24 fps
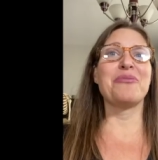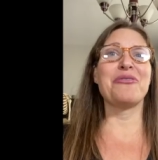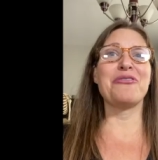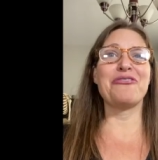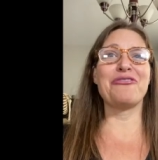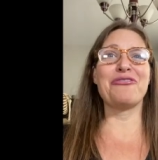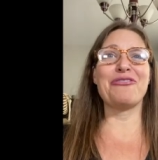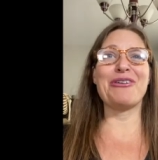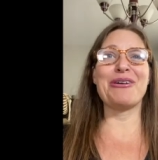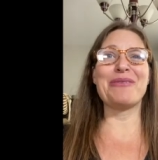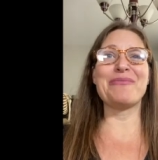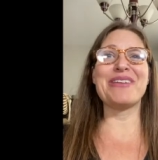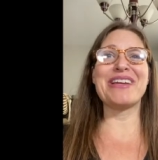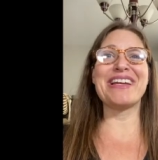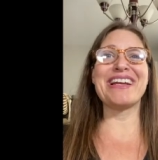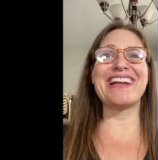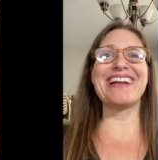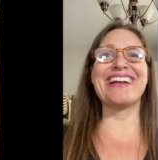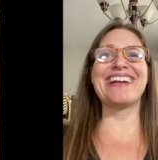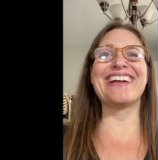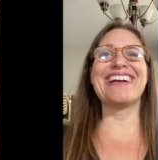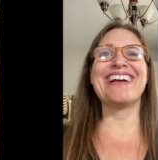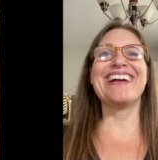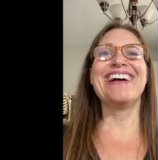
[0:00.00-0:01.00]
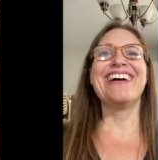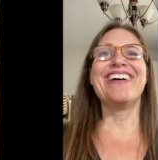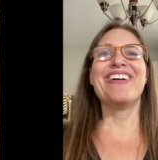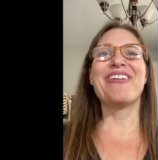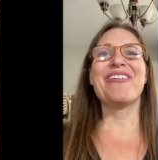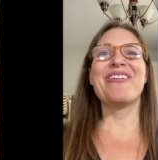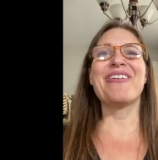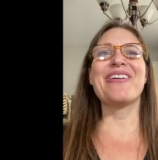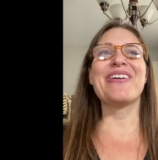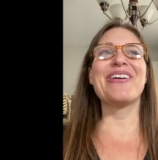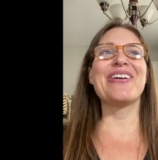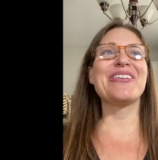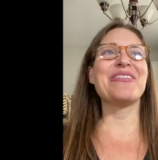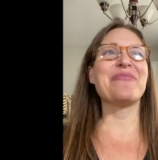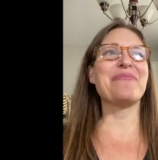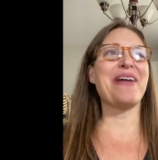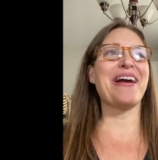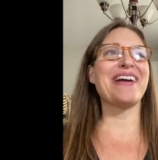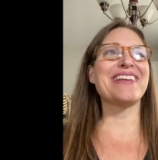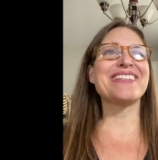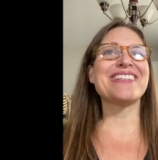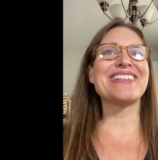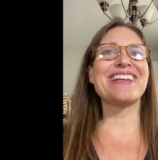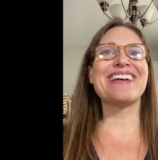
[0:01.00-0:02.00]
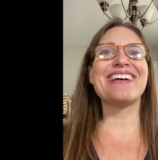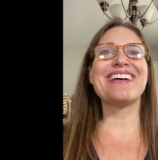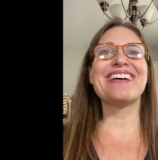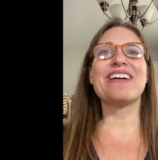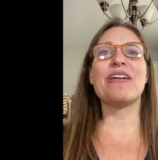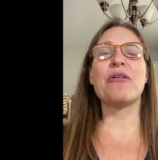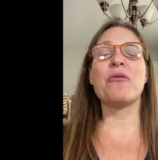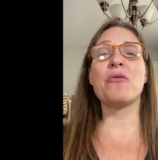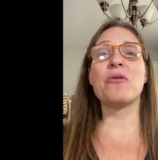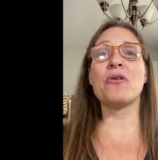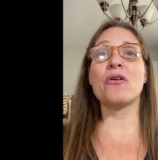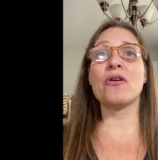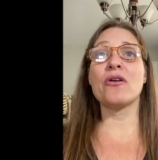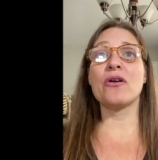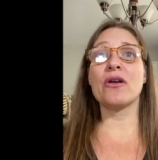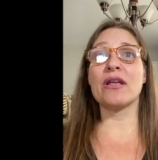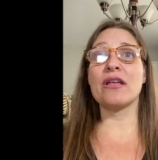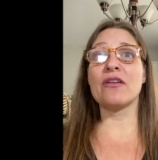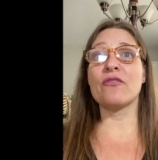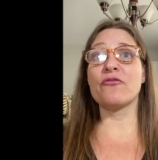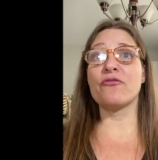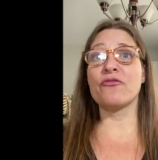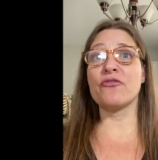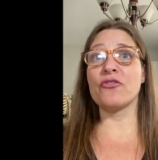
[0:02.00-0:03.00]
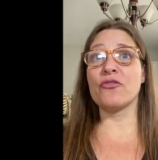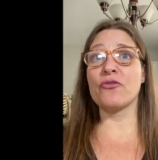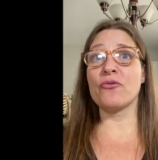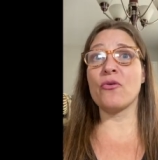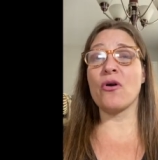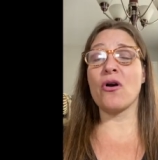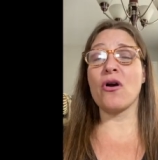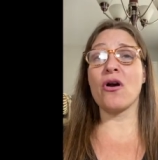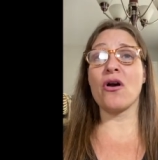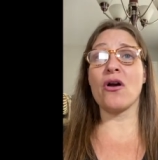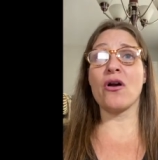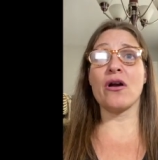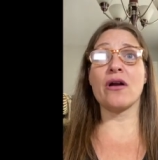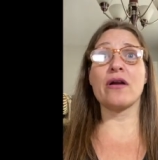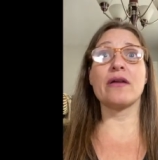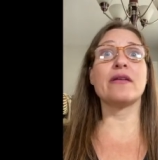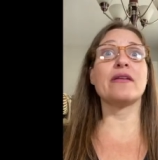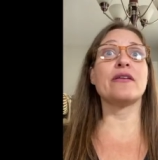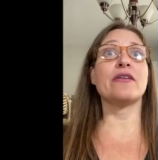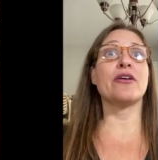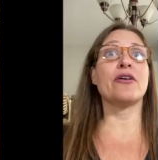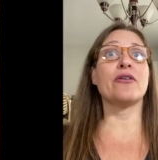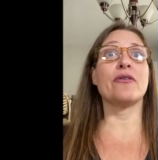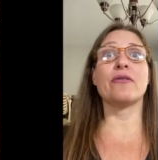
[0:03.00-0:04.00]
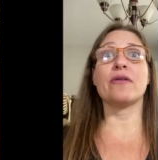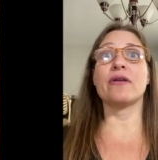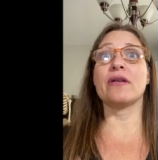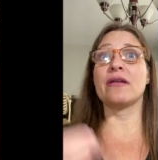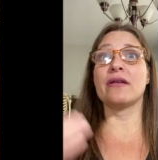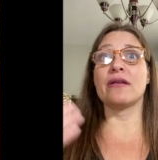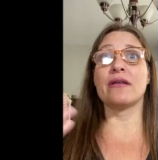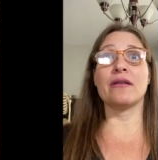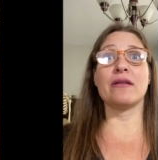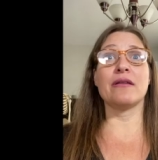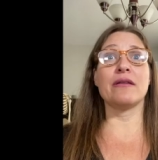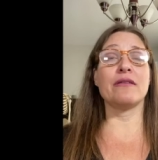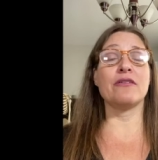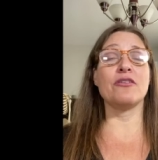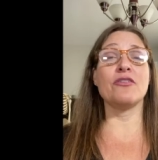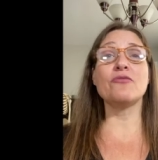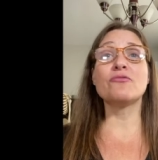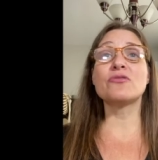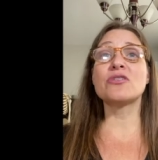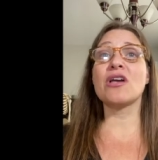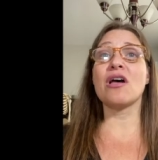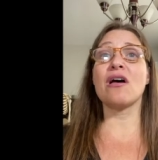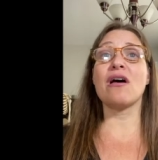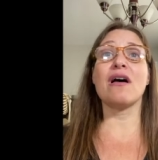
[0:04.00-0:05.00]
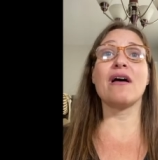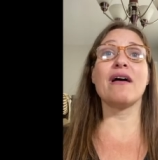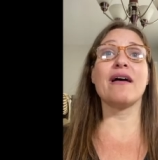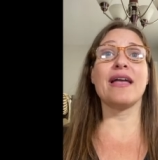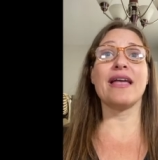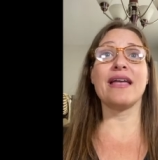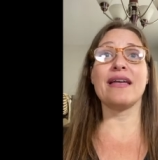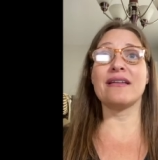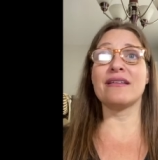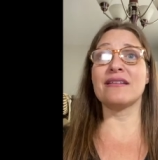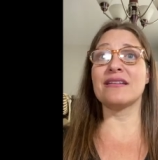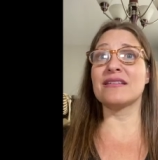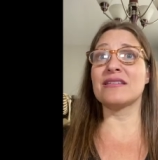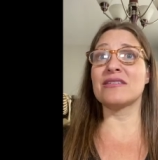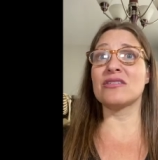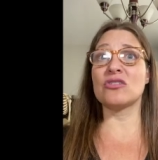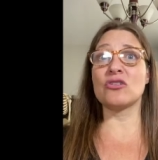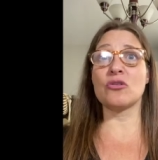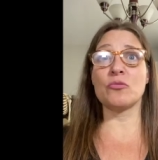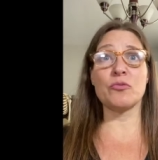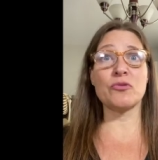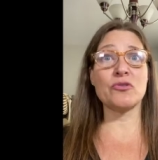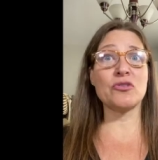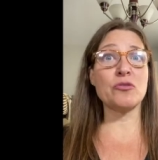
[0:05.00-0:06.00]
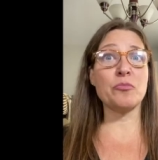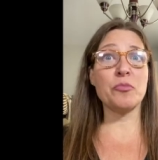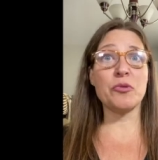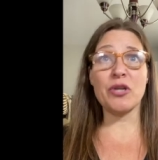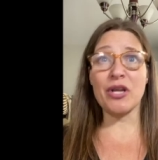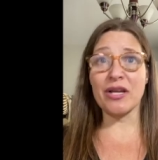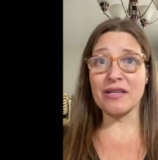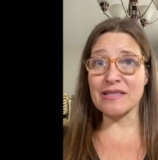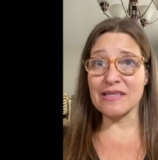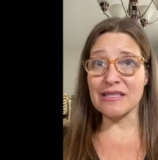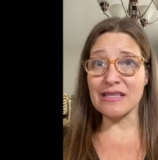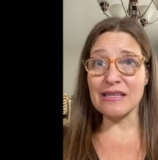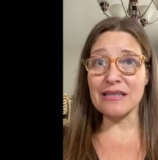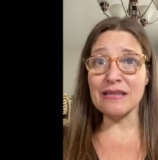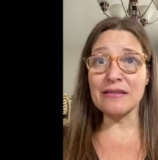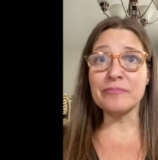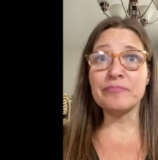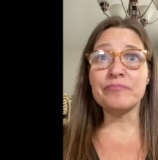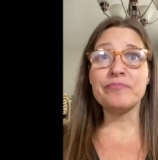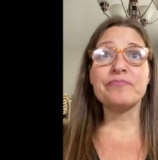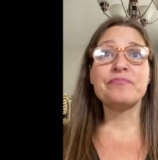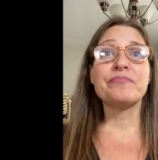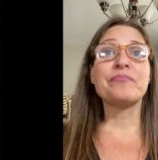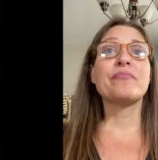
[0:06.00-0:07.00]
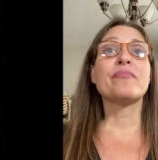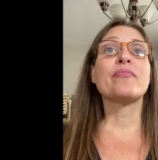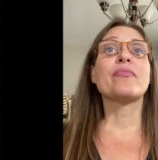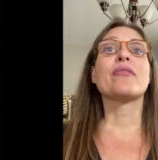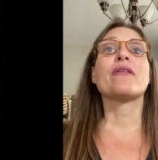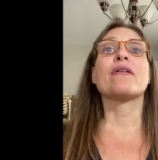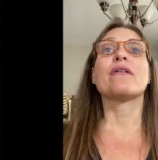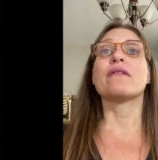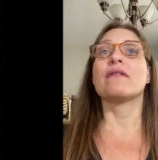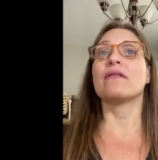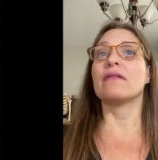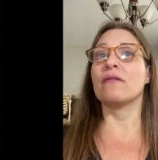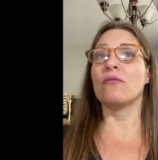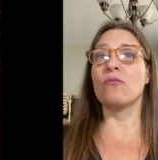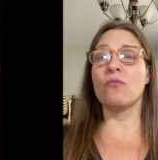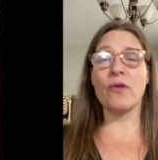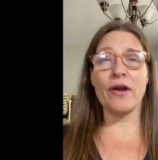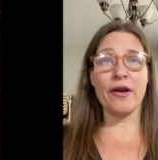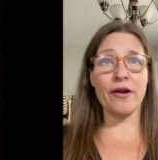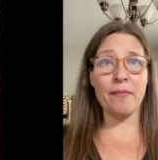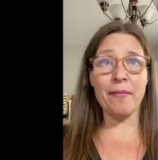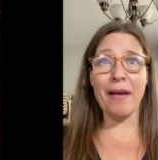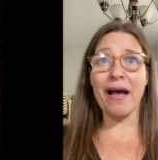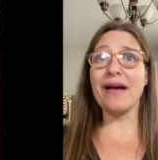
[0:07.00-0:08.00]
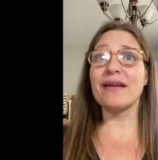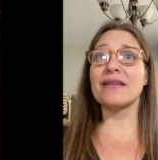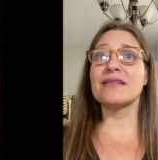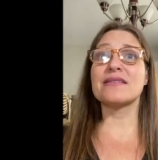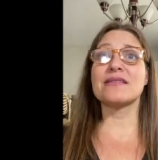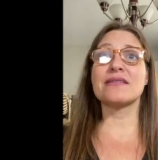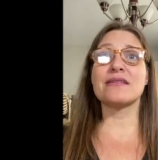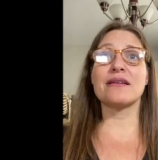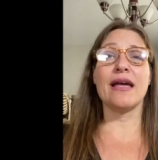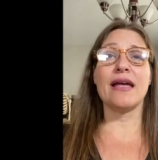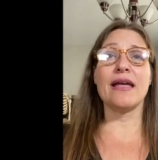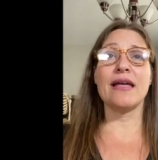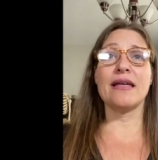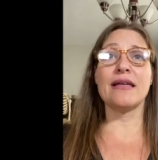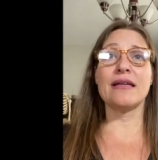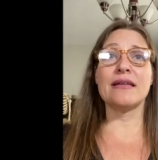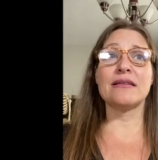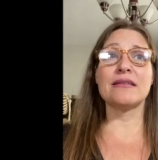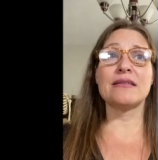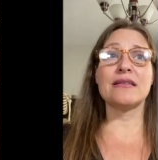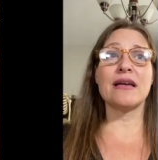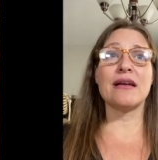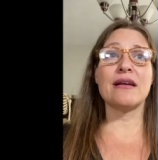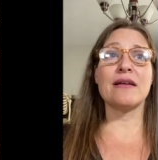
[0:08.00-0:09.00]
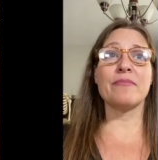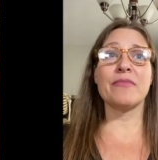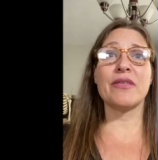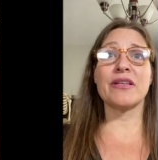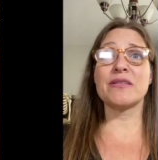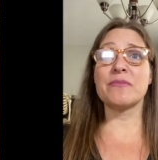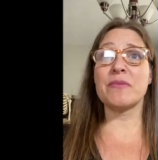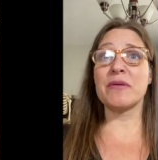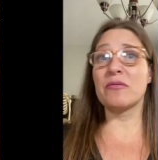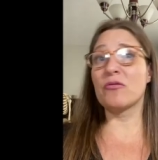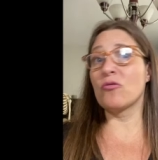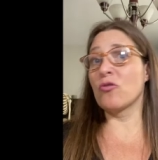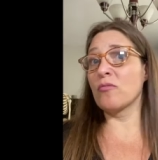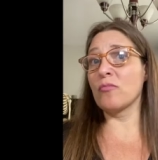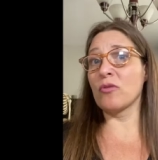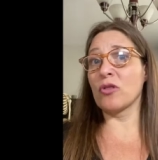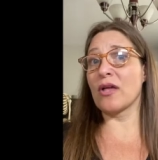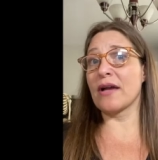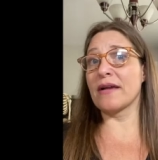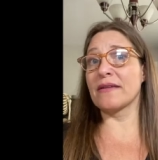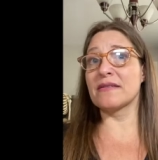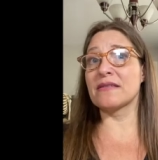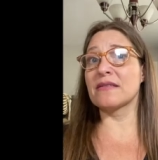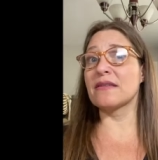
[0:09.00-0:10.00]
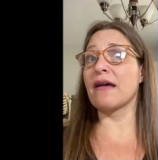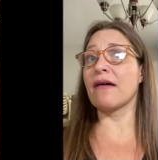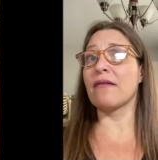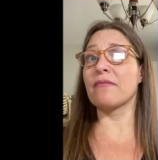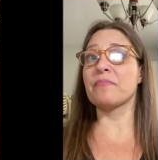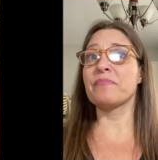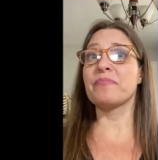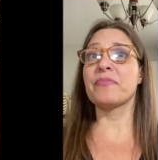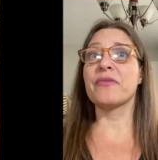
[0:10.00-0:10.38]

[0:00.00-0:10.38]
performing or Nebraska, or if you are, you know, in Utah and it's super, super dusty, wear a mask. And um, that's been normalized now